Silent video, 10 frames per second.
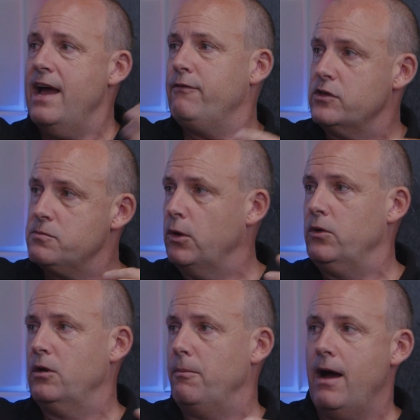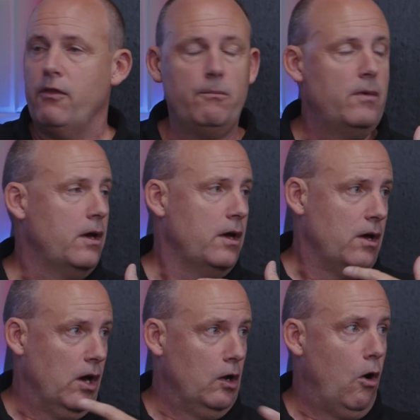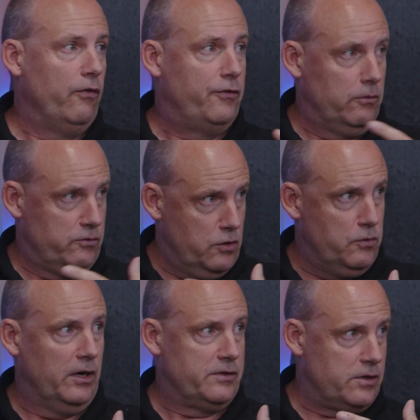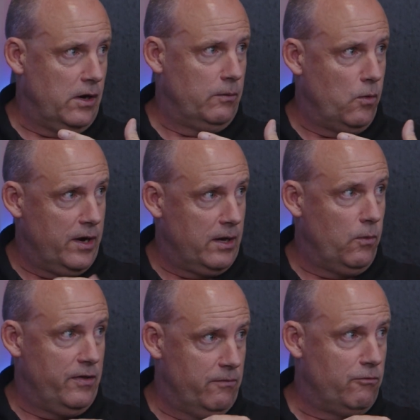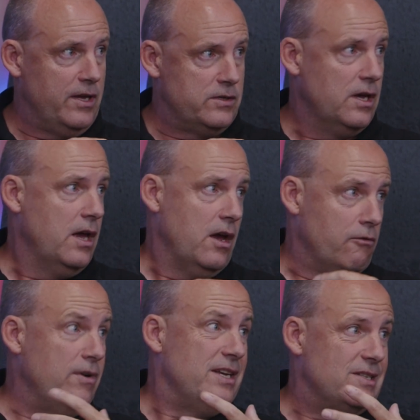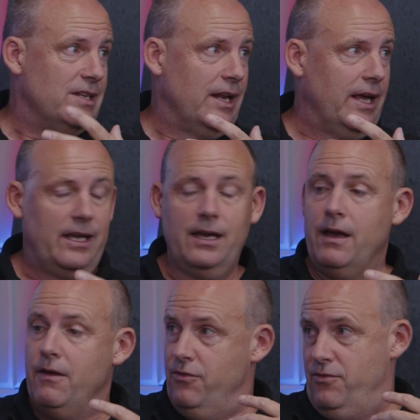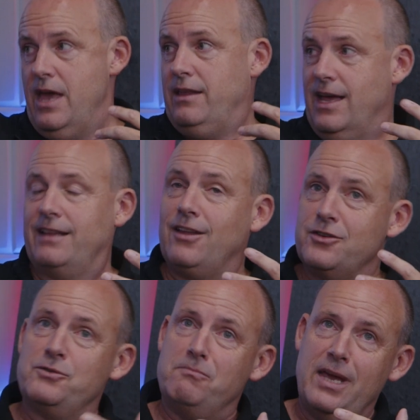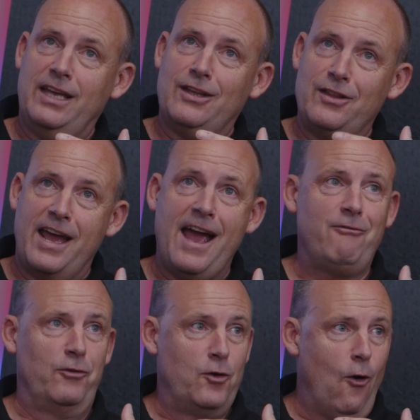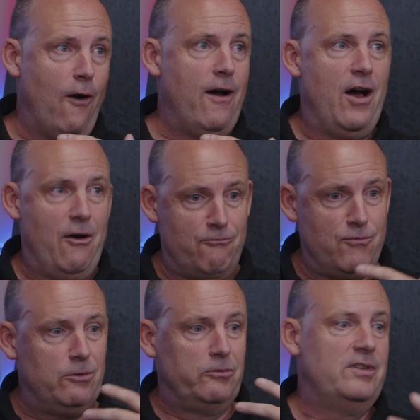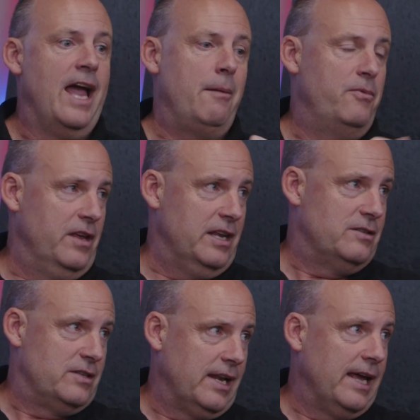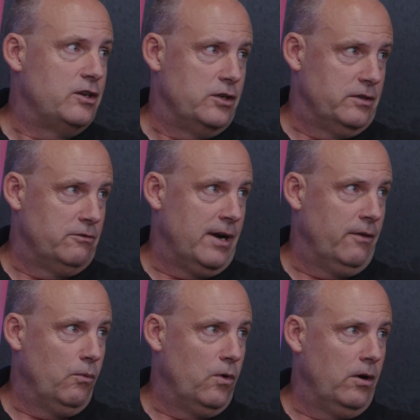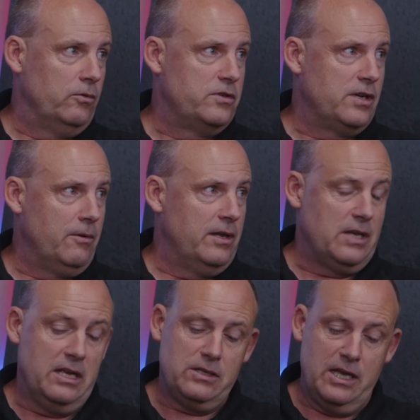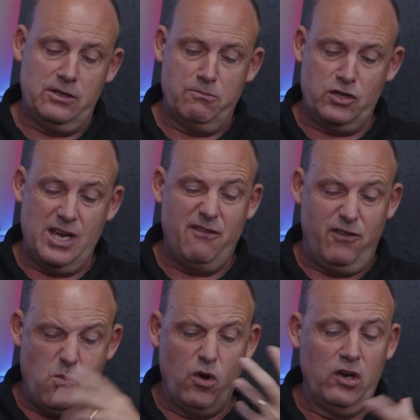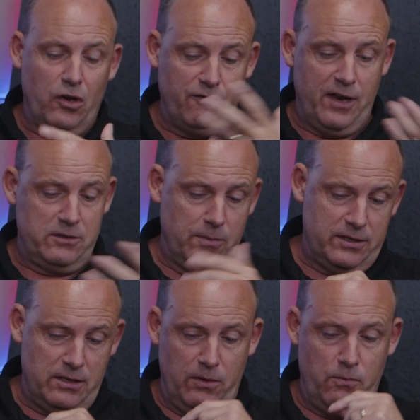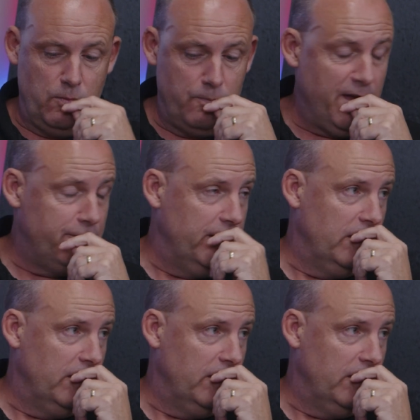haven't spoken about them a lot until Dugard started working with them recently. That doesn't mean that they haven't got a real depth in installations around the world. Absolutely. So it's a machine, if you want to look at flexibility, it'd be definitely...